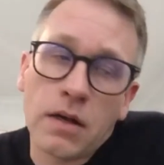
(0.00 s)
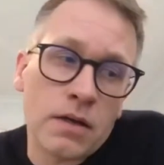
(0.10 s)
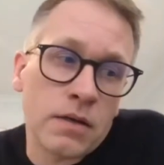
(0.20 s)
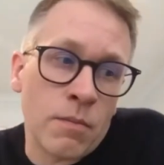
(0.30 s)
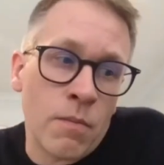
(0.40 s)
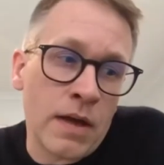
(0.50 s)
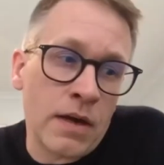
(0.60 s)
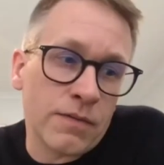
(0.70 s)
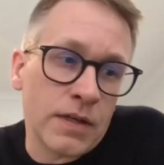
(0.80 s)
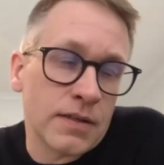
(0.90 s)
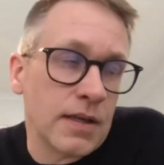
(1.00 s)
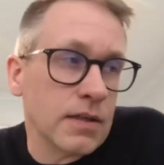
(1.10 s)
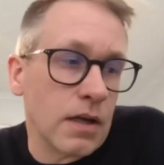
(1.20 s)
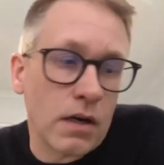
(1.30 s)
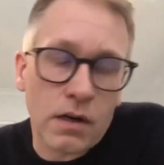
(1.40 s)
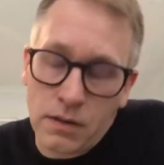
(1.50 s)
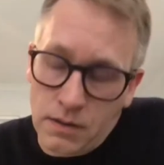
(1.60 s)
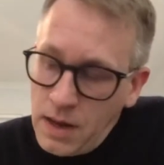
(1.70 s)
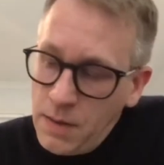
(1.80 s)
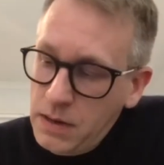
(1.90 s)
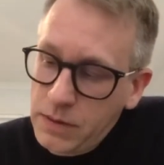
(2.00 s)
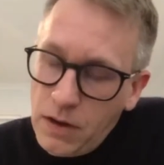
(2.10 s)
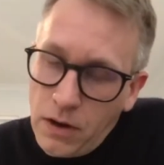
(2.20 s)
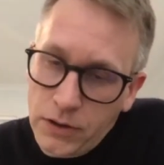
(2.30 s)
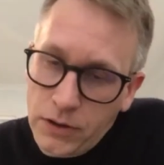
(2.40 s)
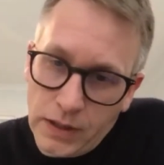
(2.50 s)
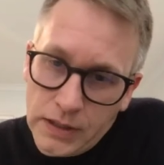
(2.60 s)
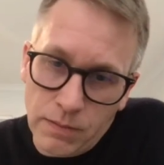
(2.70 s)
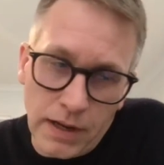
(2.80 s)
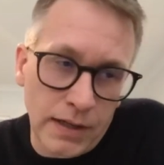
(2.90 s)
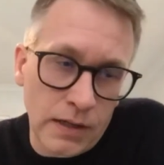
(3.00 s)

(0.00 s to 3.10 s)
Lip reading: many of these things can be a bit hard to explain,